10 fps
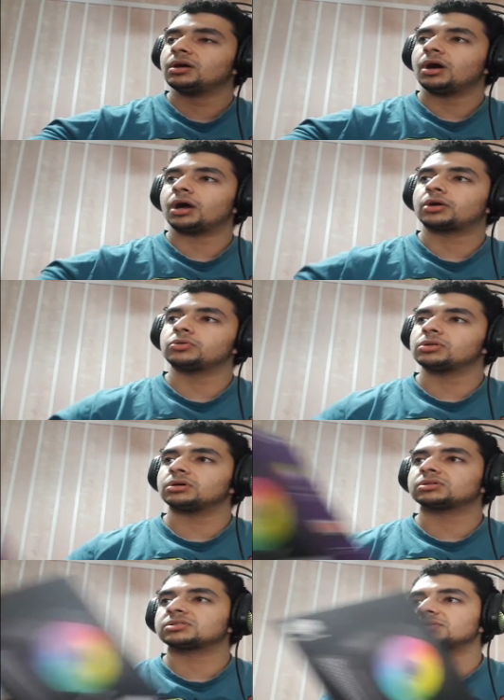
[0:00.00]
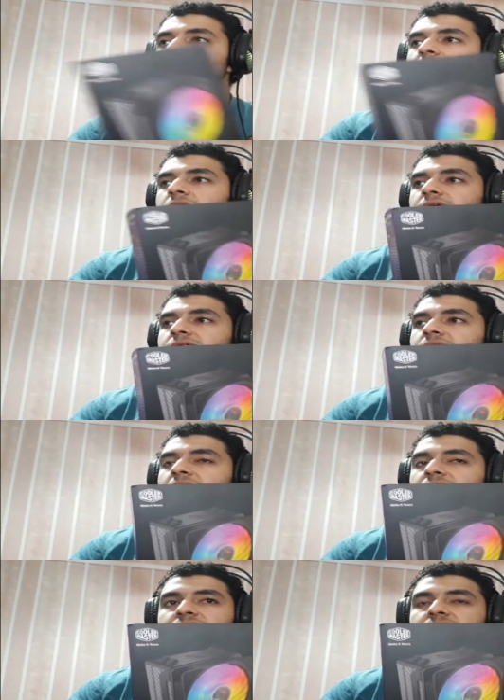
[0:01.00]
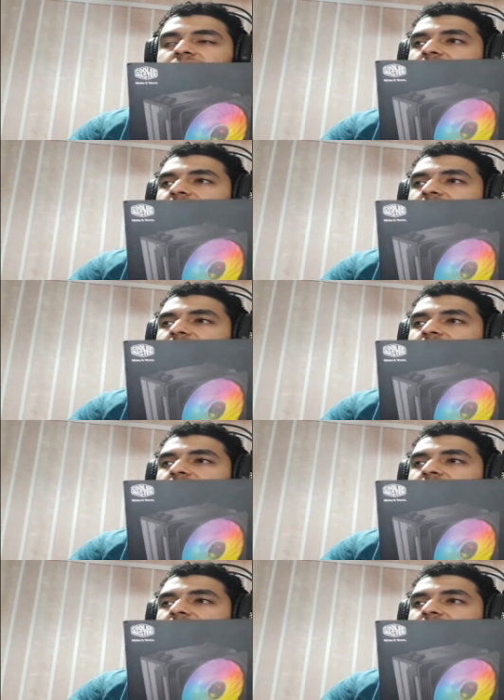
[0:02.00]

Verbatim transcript: a cooler similar like like this